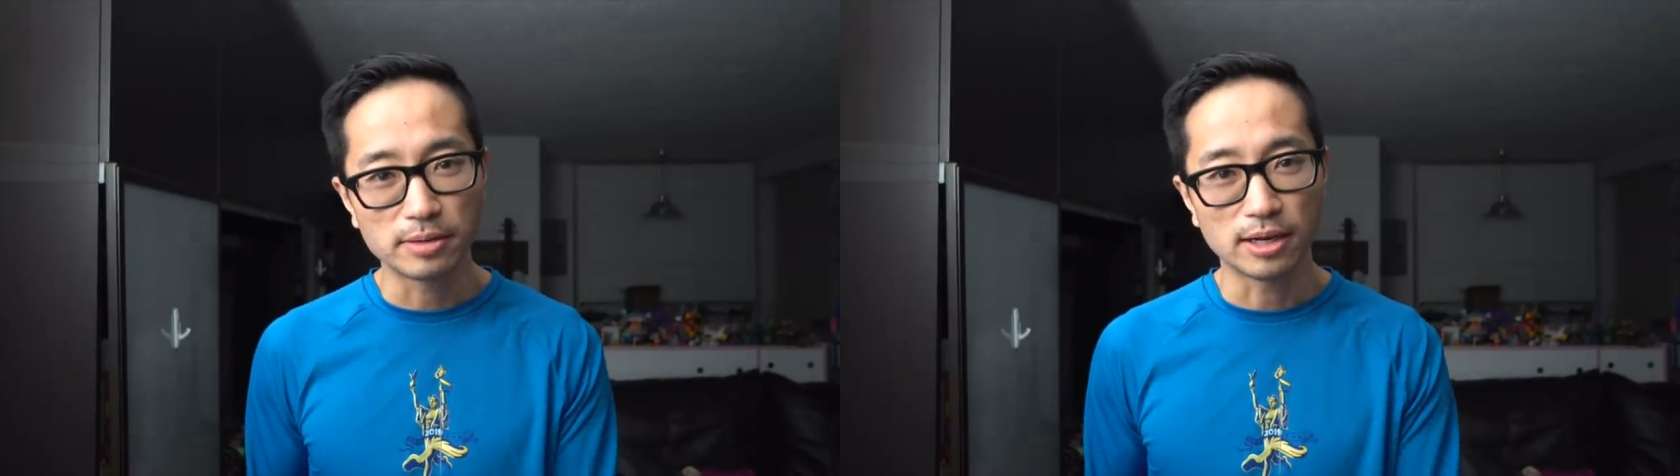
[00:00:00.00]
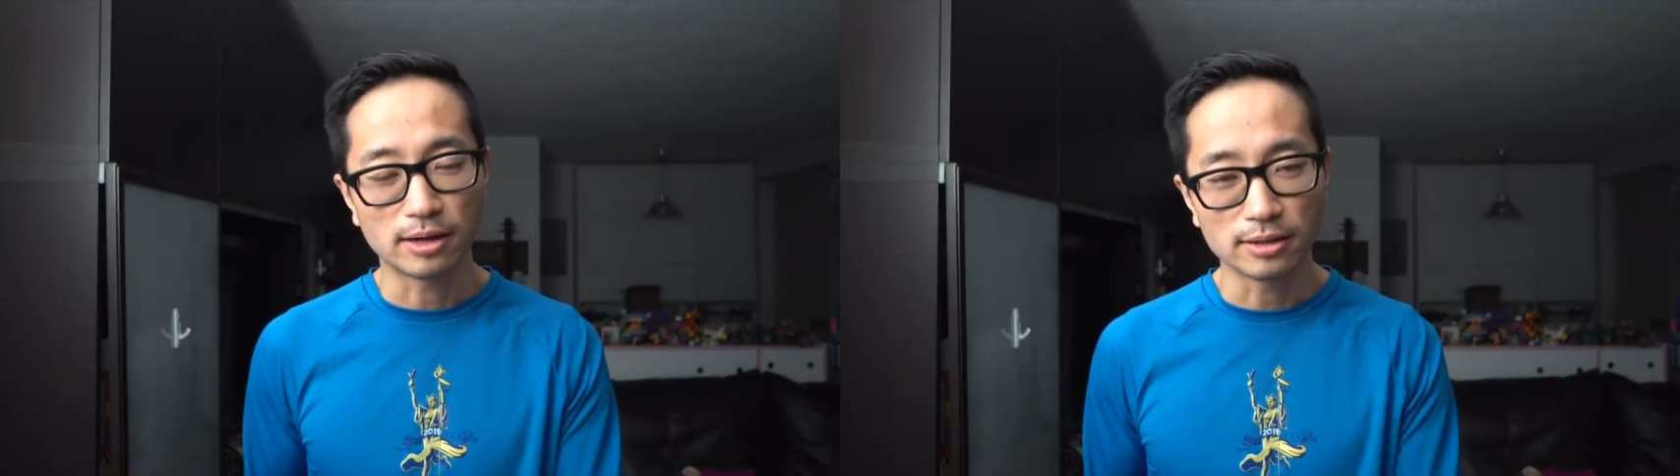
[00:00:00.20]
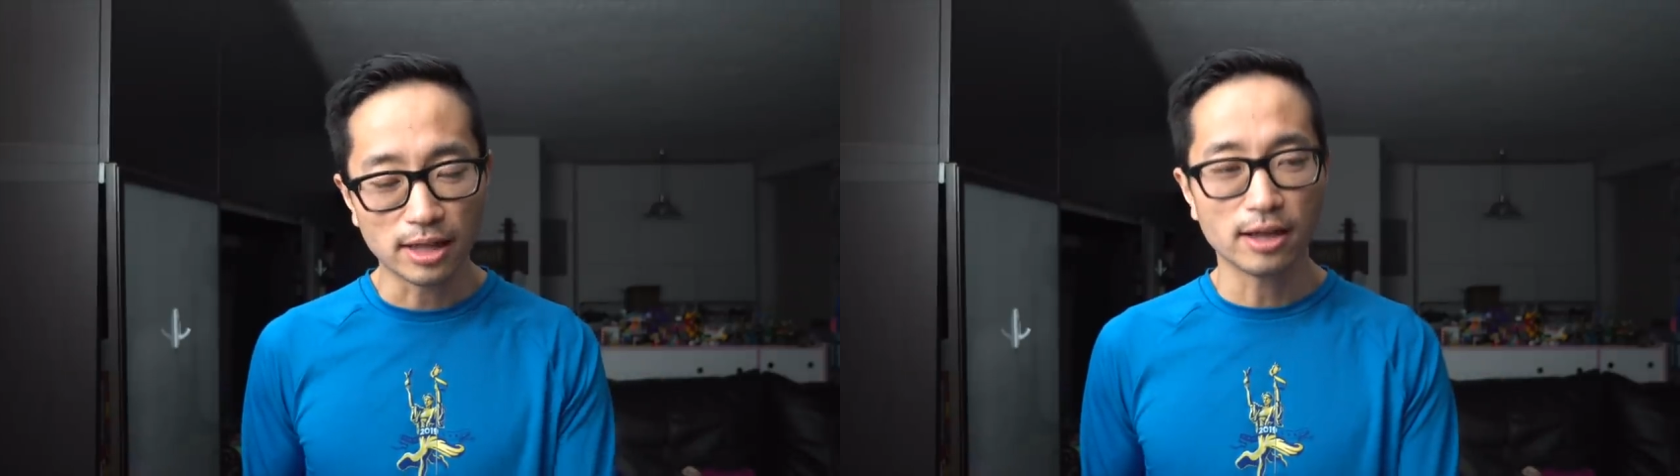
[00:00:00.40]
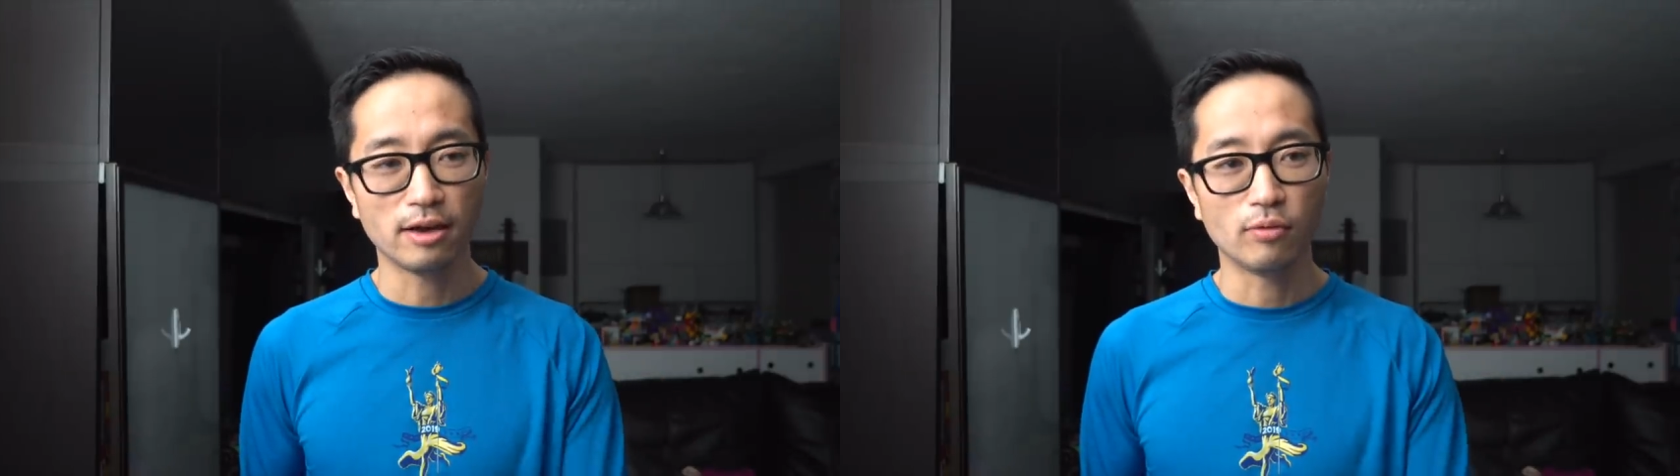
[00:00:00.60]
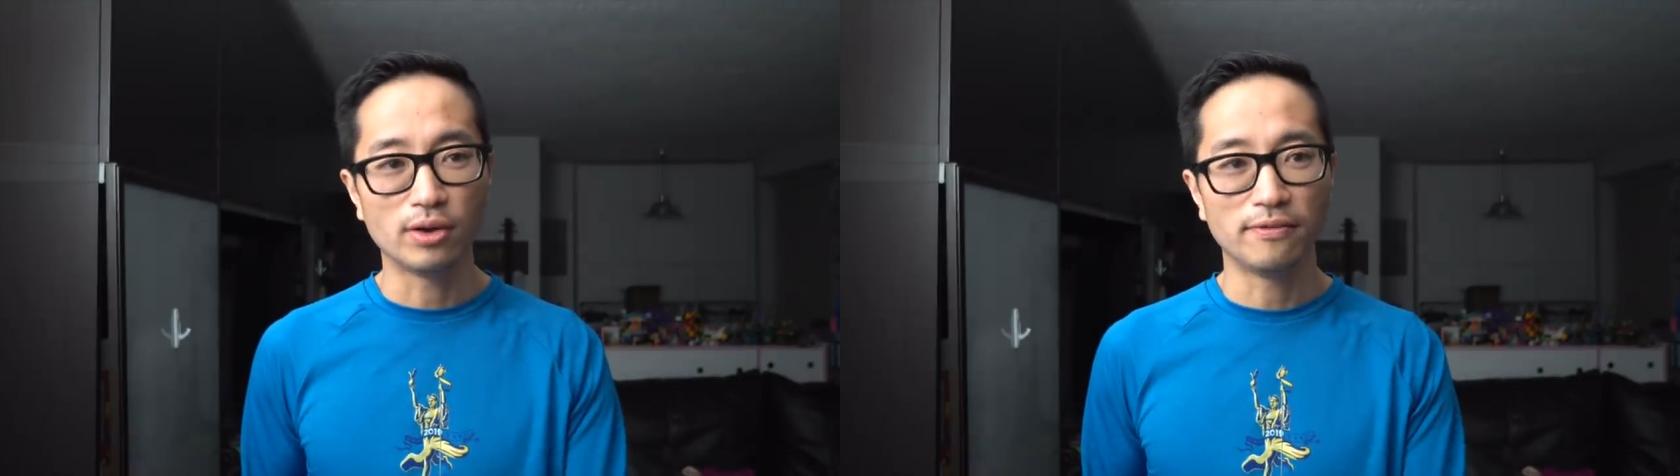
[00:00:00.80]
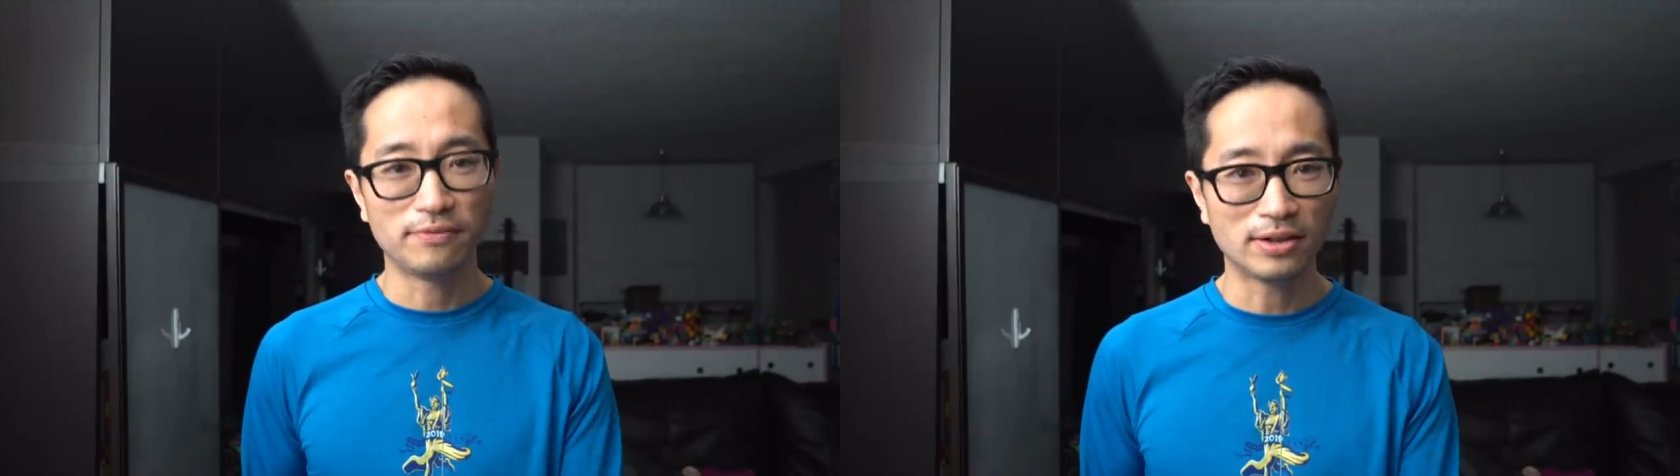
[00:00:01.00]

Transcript: me a lot of what it